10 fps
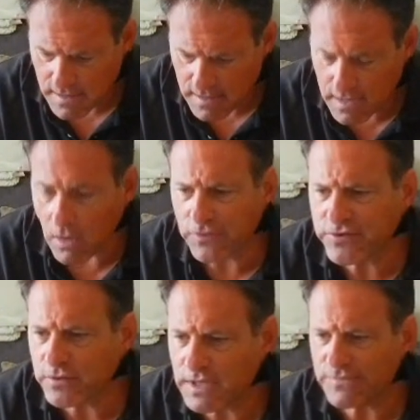It
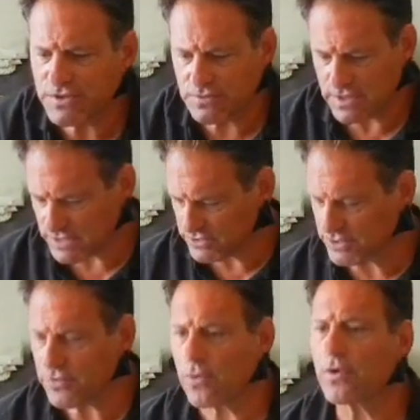also gives you the
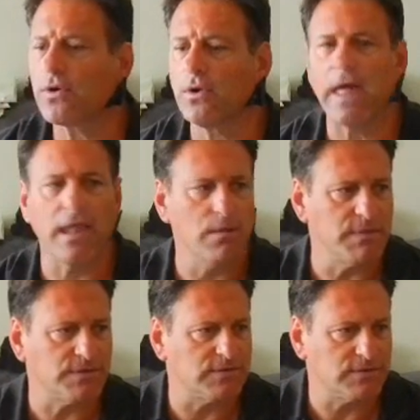historical
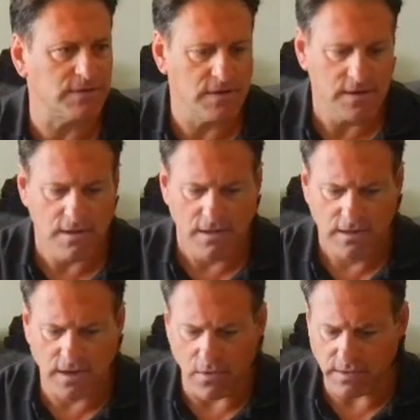elements
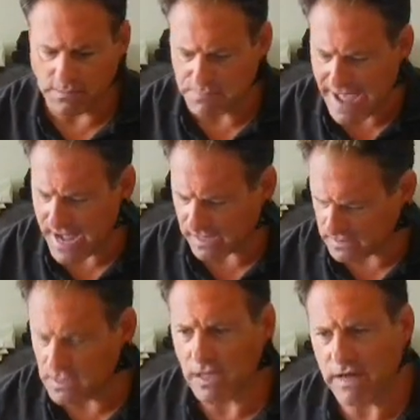going
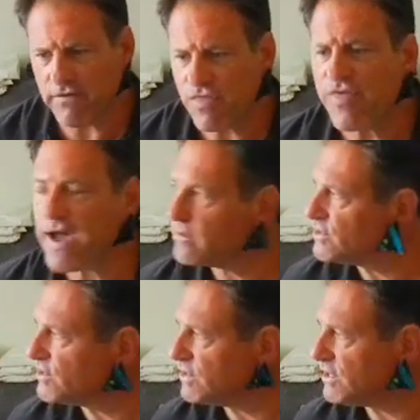back
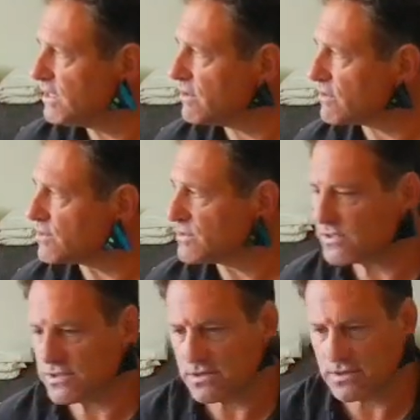11,000 years,
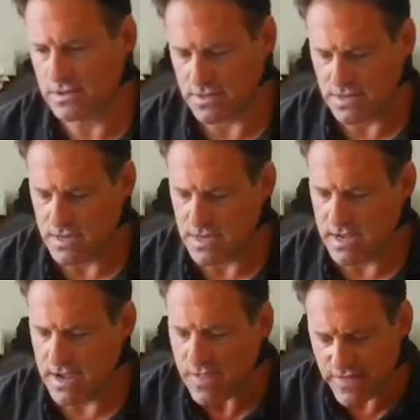
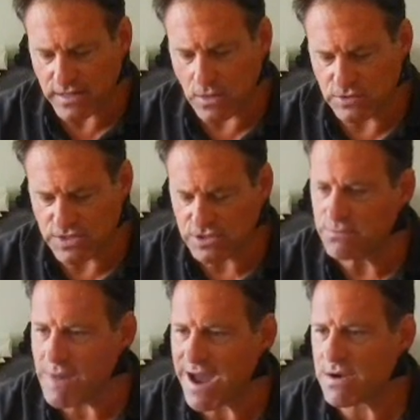and then goes into
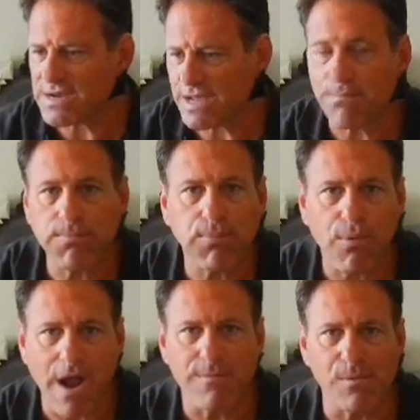modern day
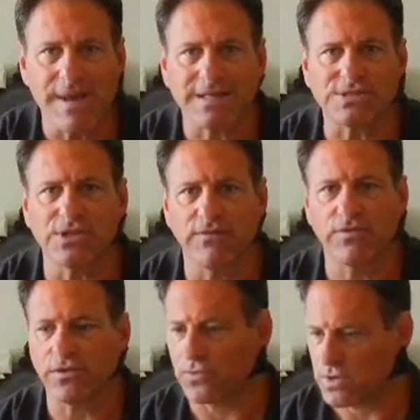primal man's love
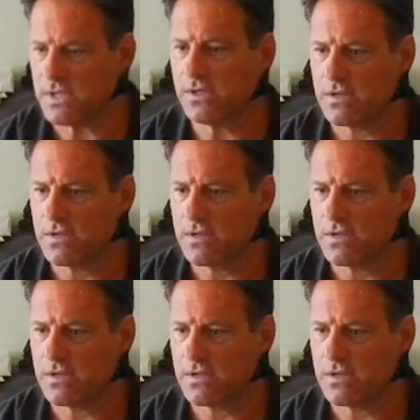of the grill.